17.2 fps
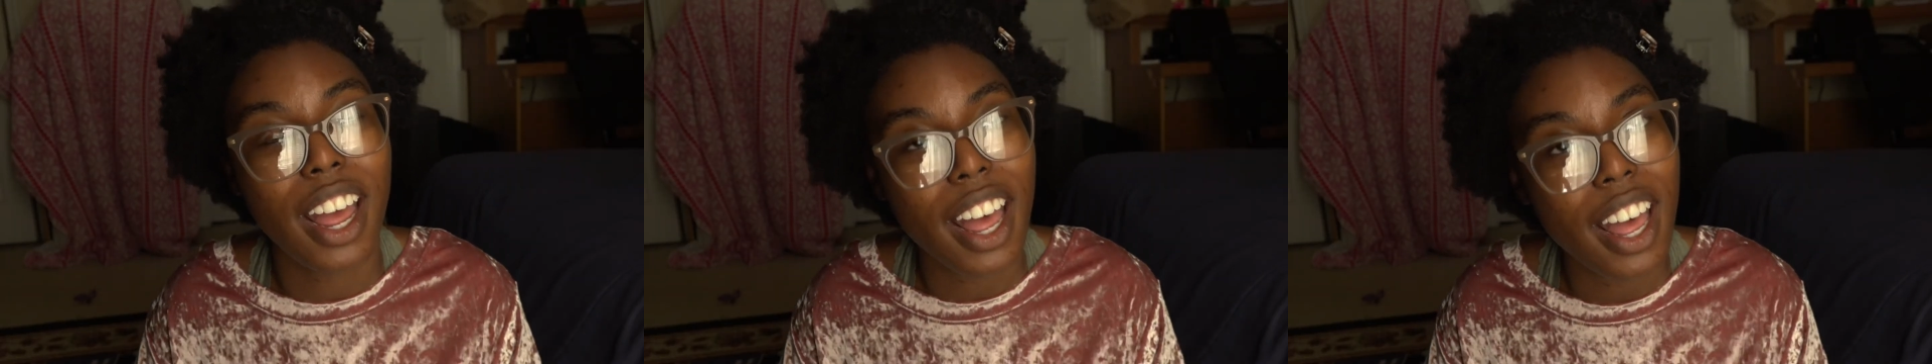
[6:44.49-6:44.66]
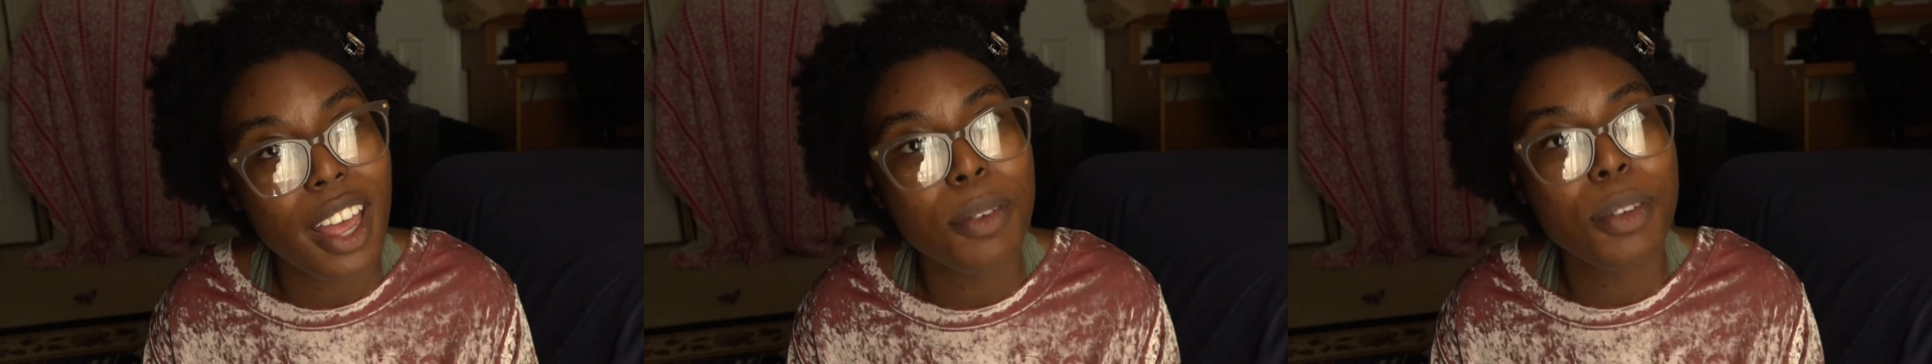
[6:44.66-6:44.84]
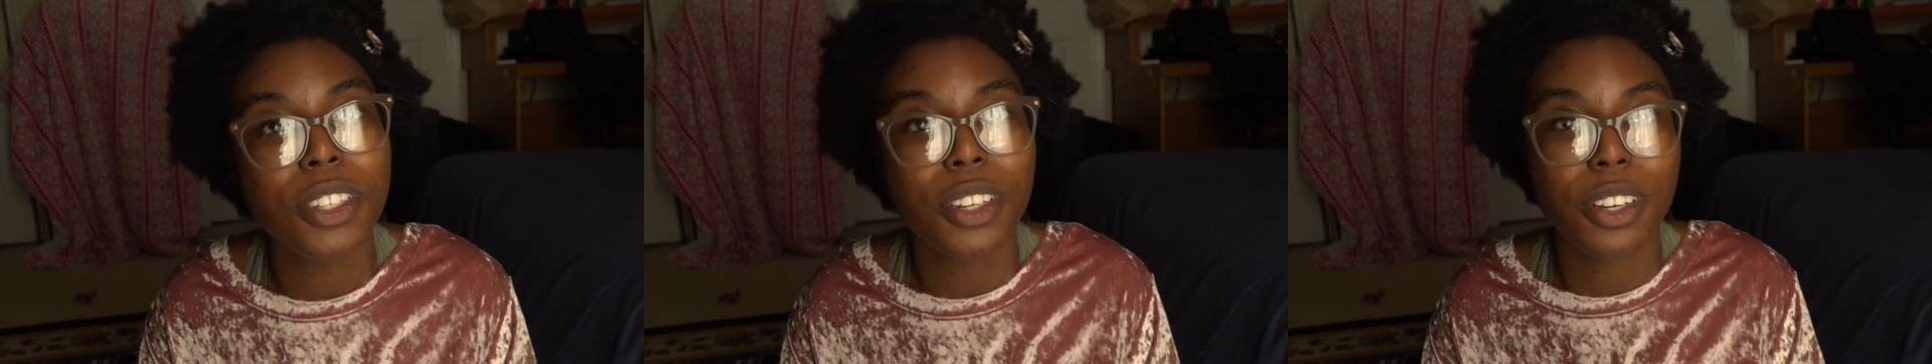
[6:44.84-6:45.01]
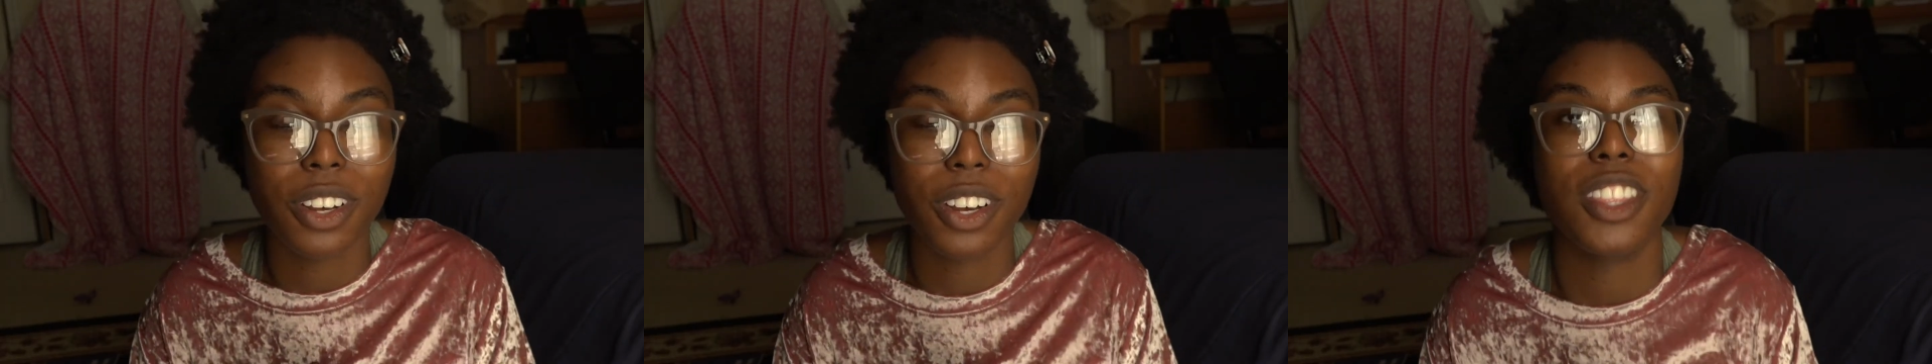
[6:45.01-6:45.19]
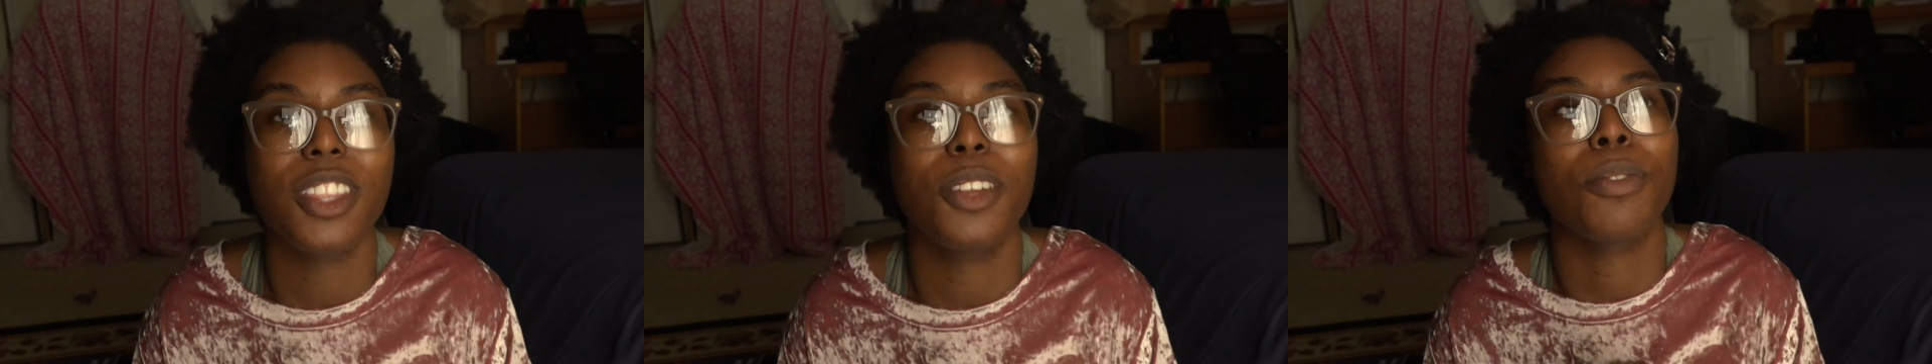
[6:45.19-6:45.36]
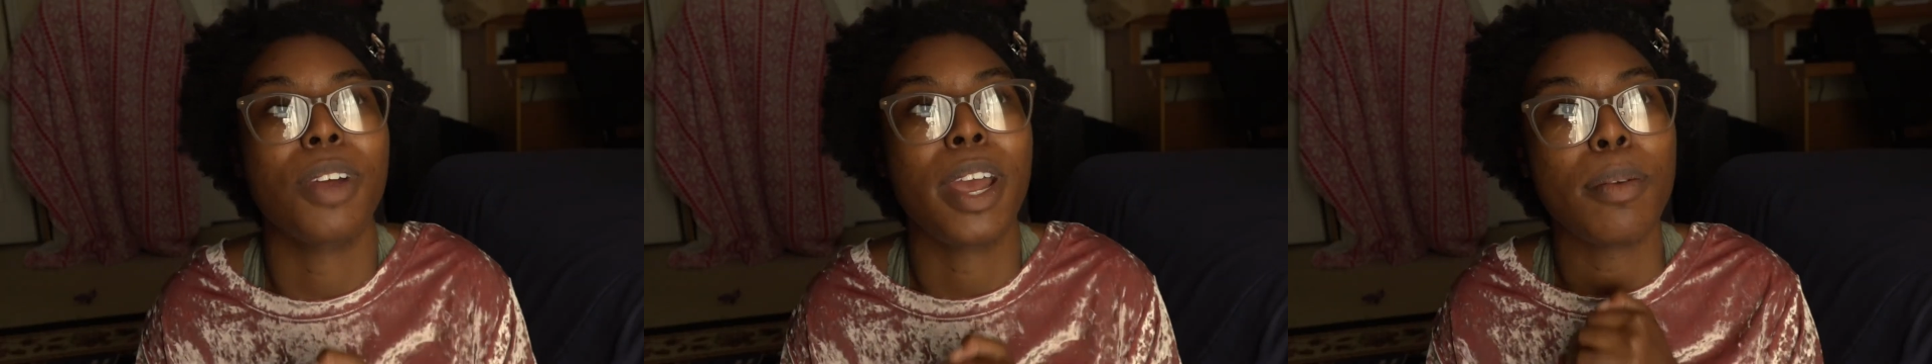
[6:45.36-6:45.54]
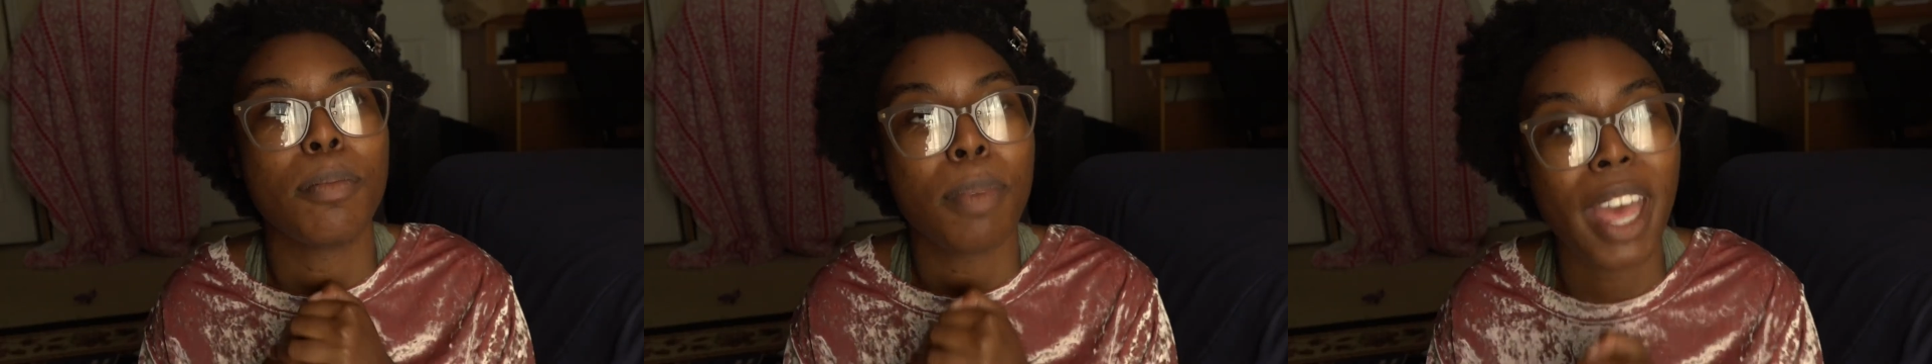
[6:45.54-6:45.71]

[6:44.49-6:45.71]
I was on the right